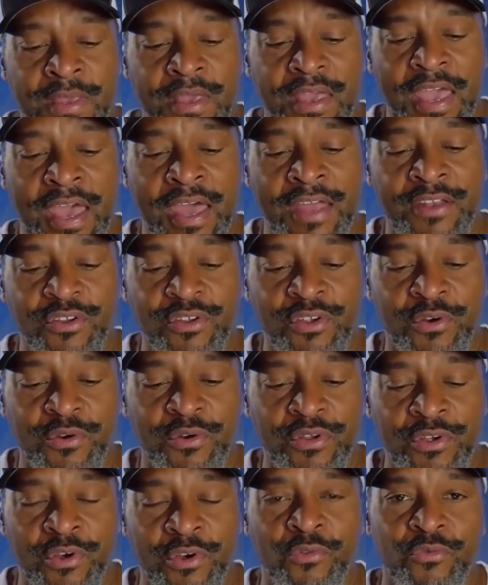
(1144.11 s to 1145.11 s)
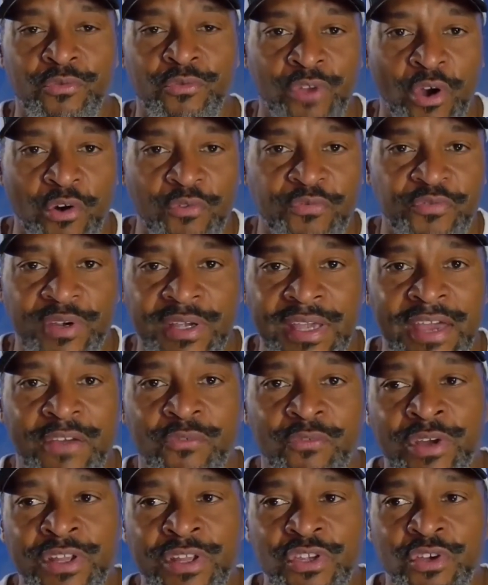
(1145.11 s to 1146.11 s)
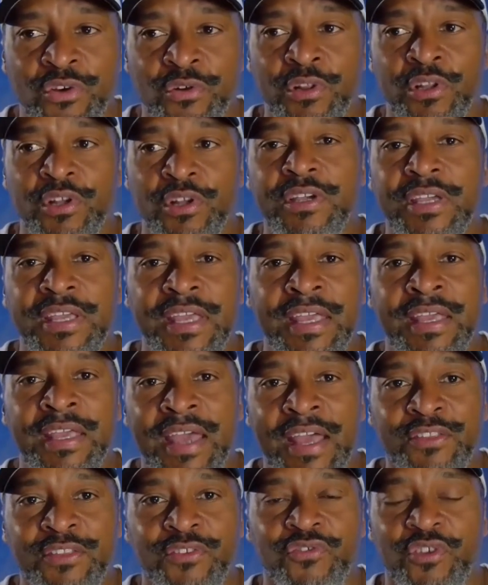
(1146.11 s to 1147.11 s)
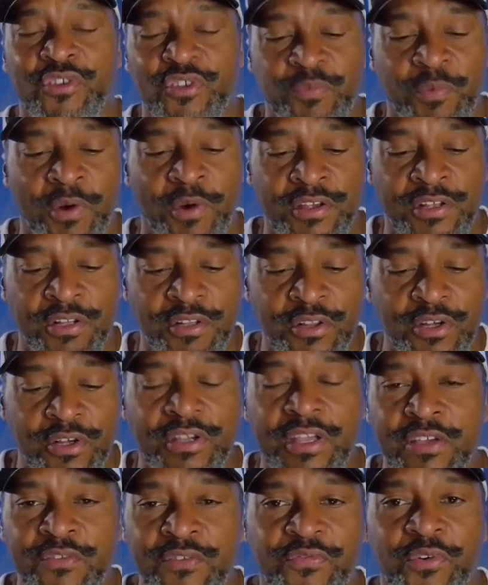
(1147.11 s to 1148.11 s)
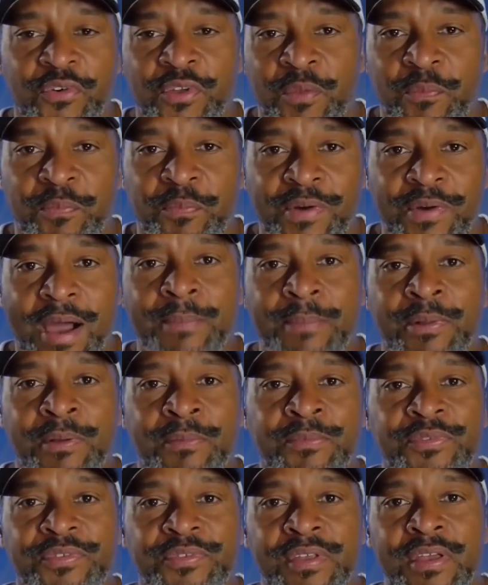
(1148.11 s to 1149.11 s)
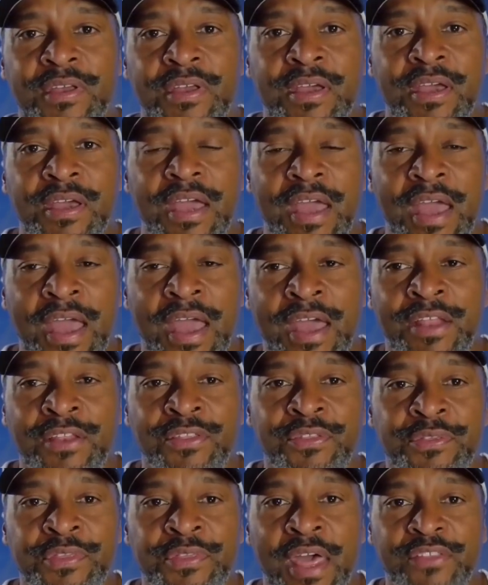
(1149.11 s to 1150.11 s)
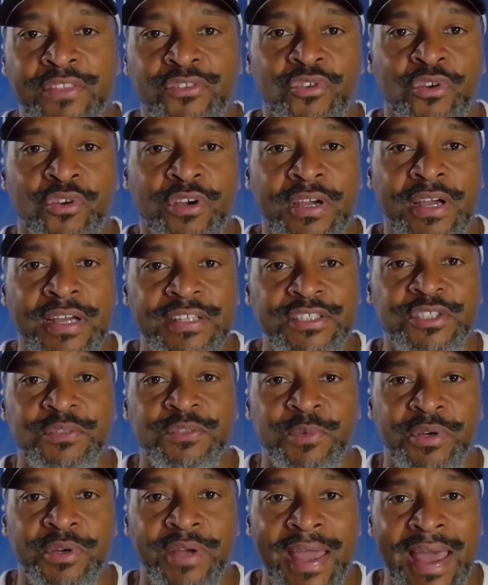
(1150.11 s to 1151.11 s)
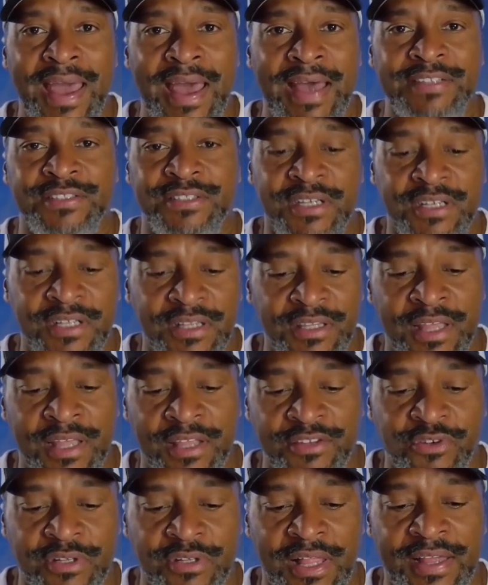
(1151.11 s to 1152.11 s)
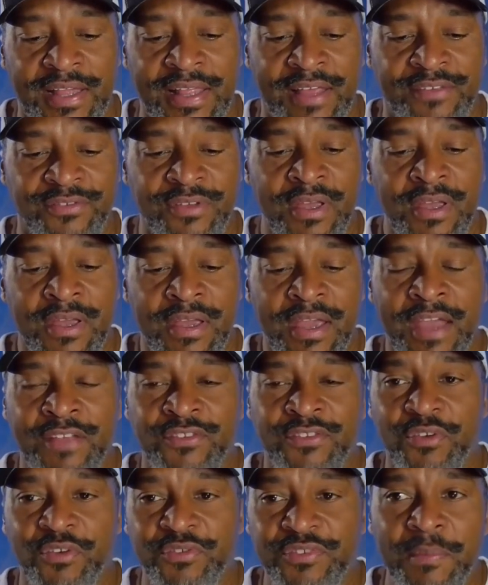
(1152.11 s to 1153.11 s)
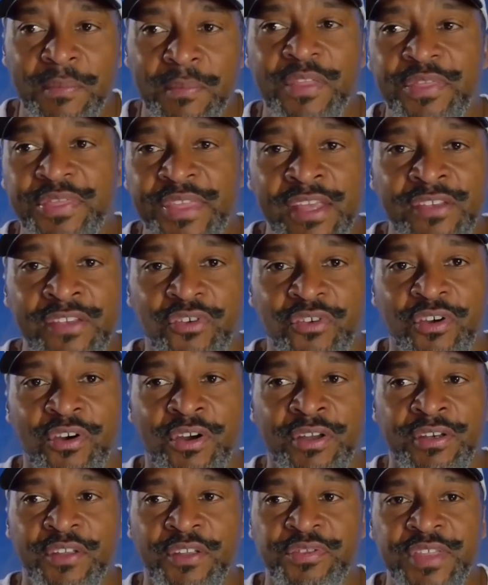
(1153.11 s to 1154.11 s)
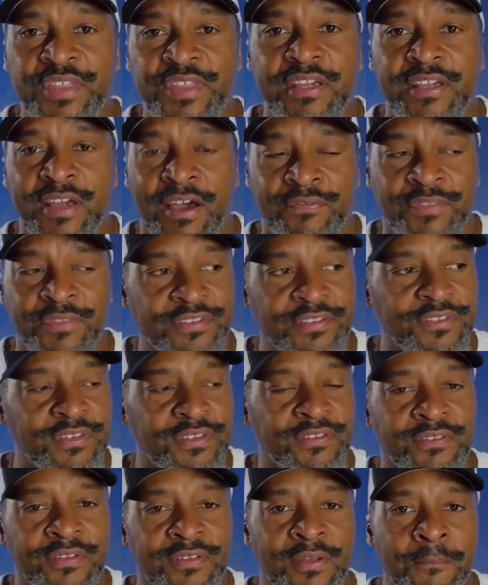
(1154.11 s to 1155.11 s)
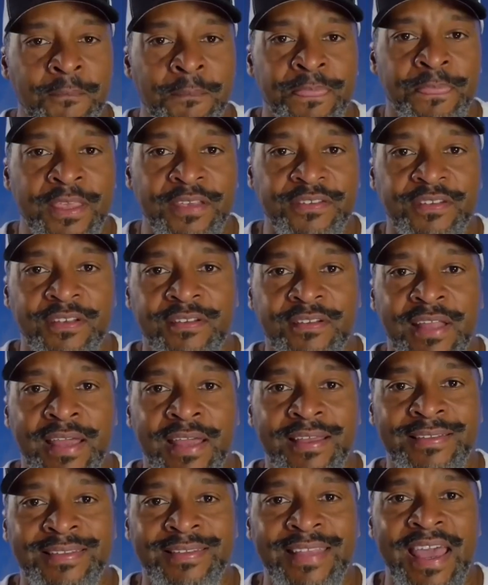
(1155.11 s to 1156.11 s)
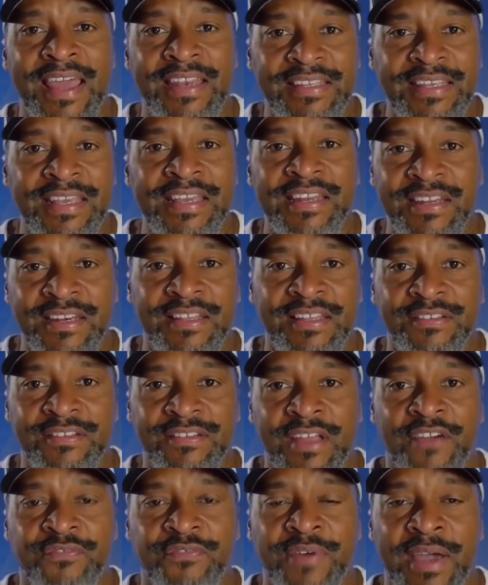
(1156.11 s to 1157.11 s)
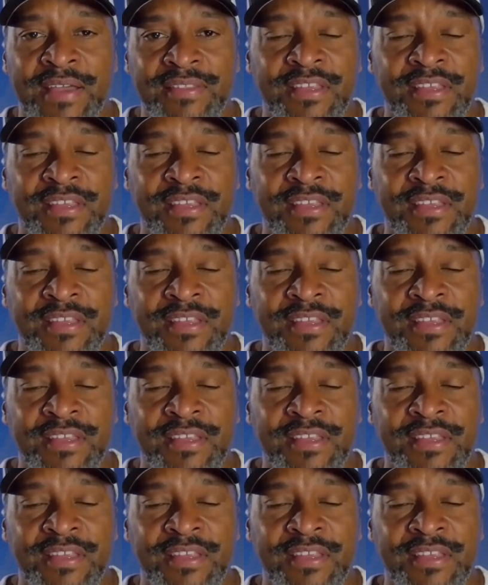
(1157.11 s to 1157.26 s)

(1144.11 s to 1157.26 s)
And you're don't forget, when you're looking at the search bar, you're looking for the problems and that your customer has, that your client has. And so some of the things you're going to think of, this is like Dan Kennedy stuff, right?